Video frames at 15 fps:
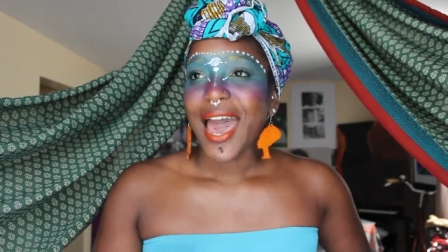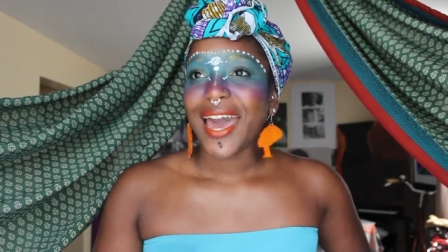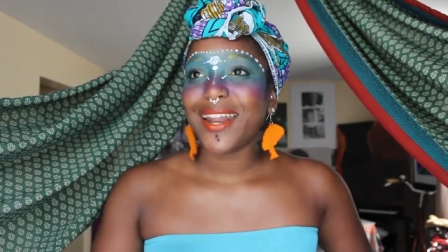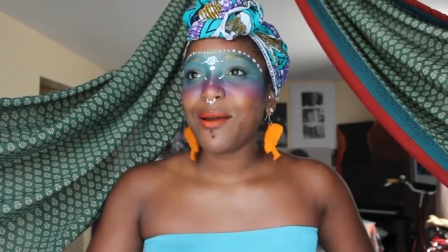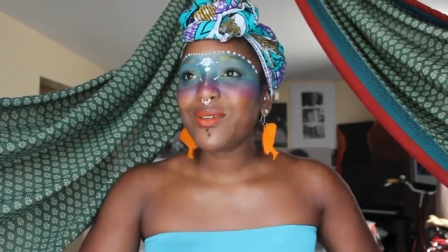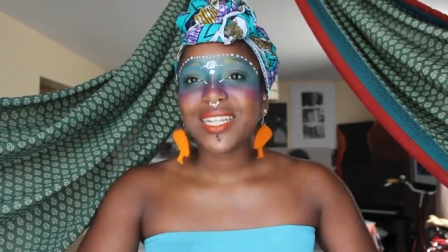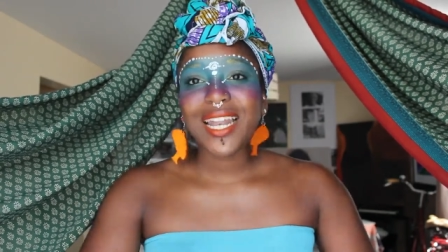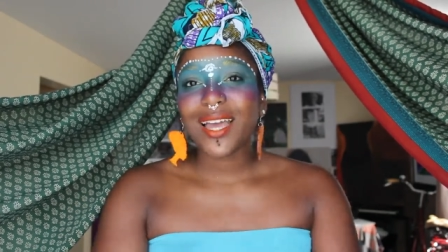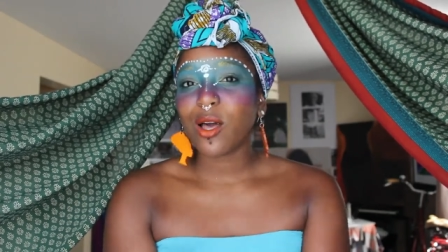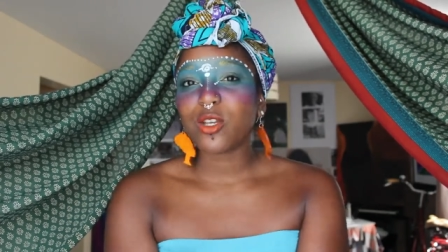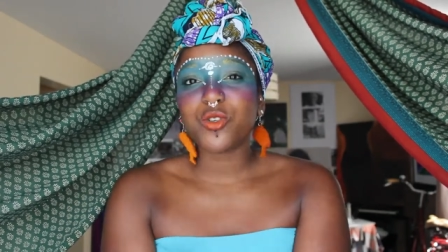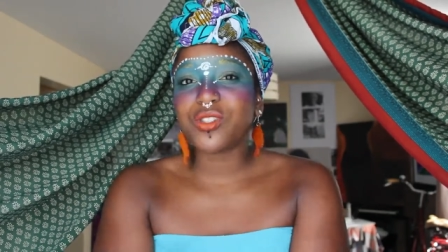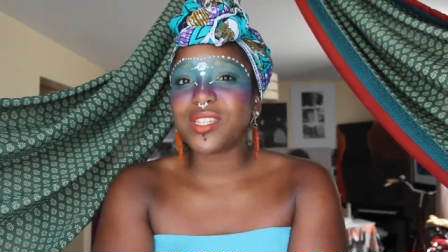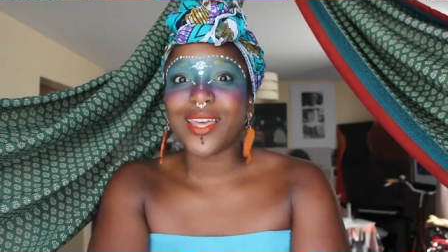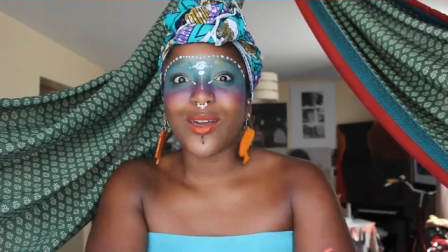And it wasn't like I
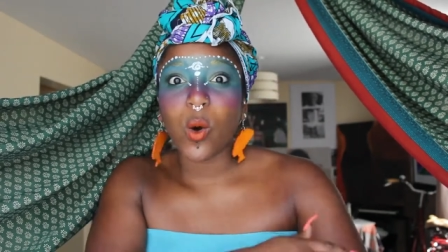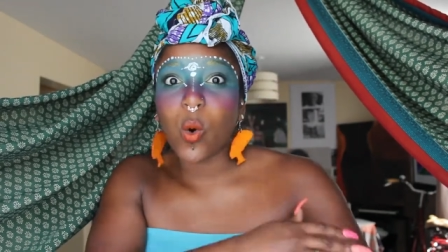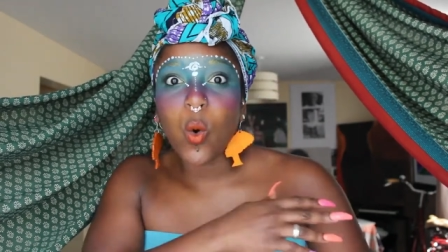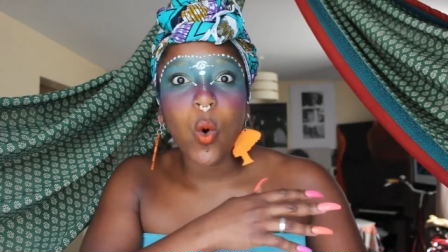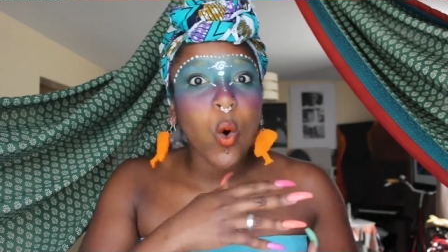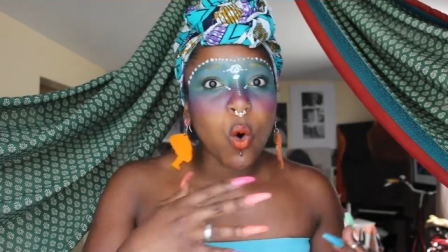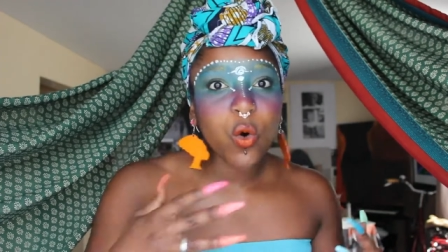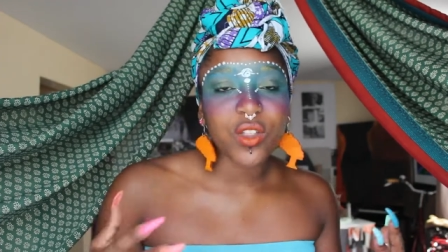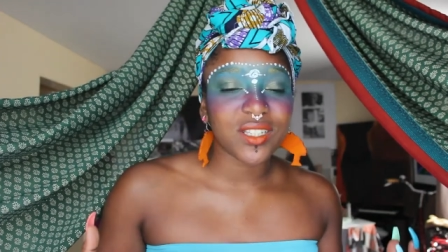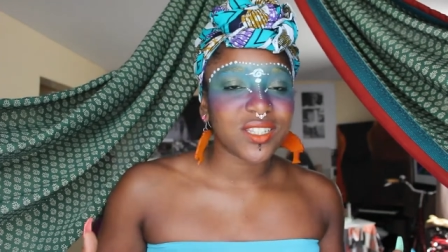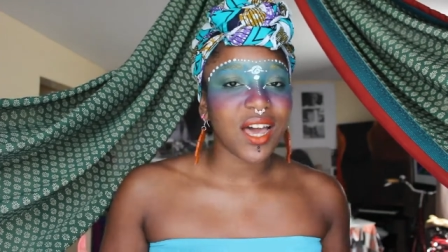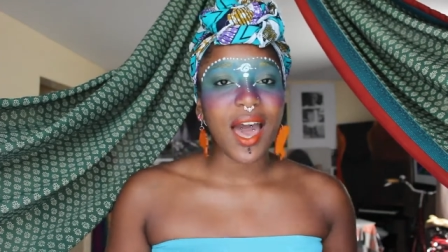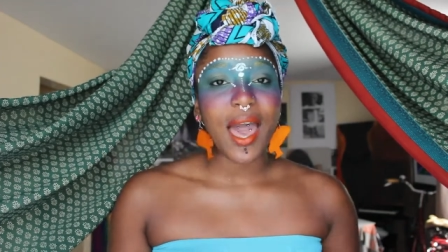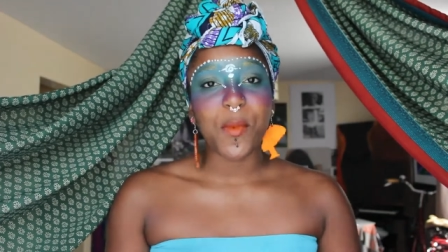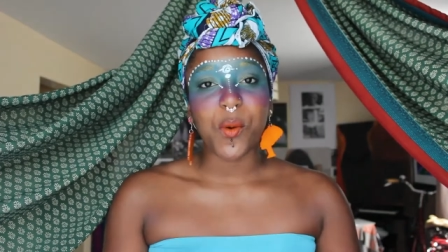was using it all the
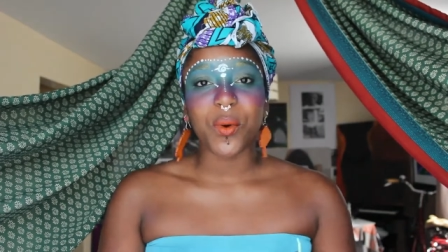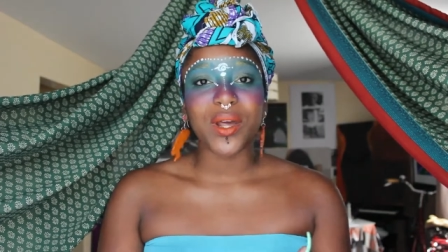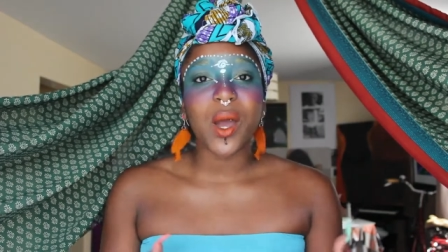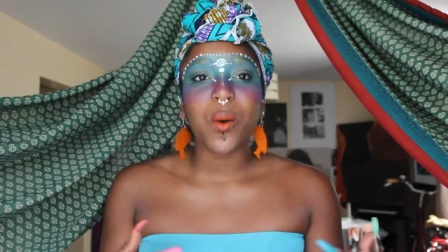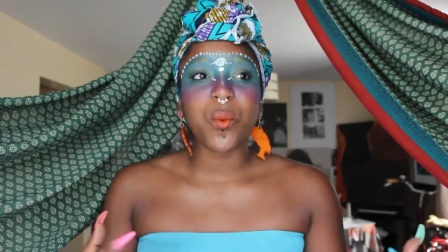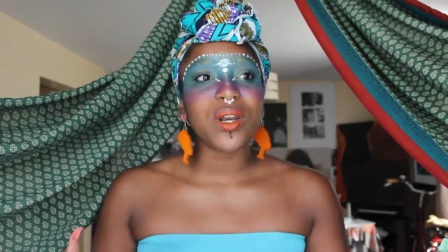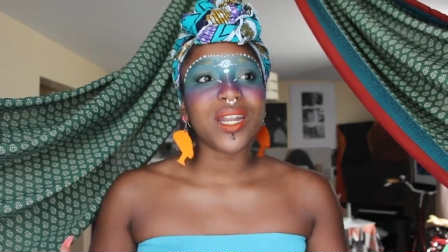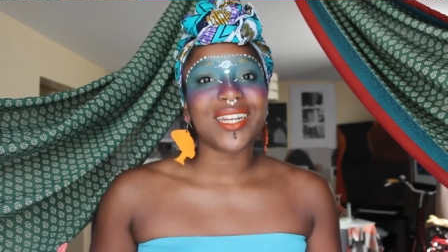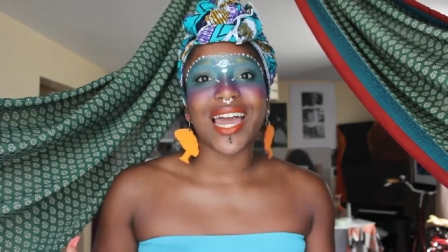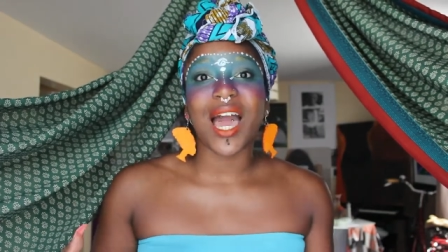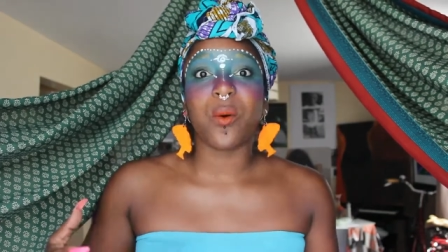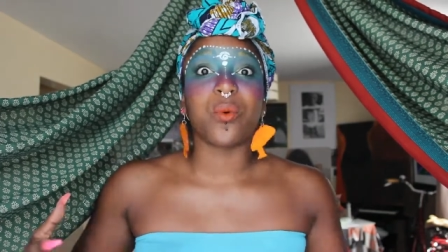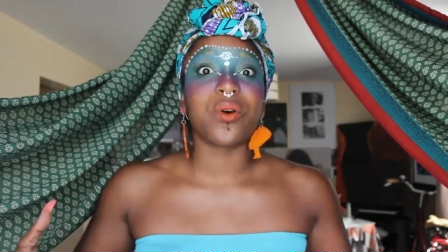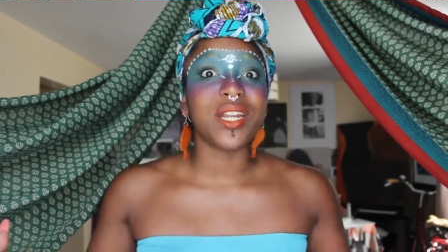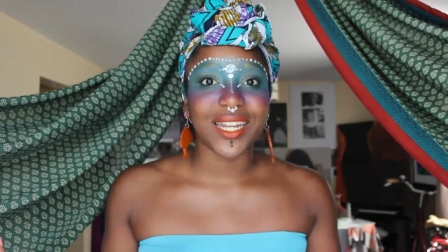time. But when I wanted it,
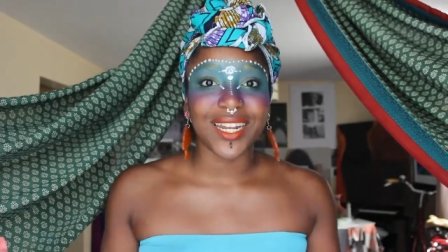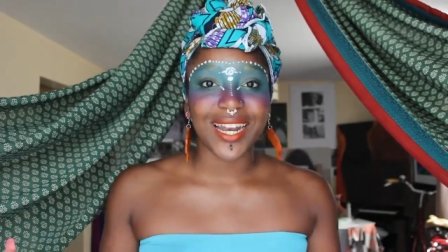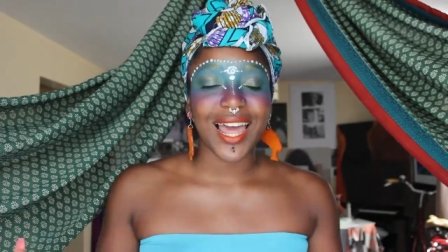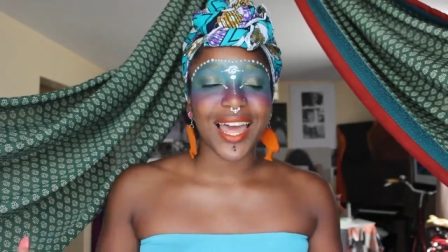I wanted it.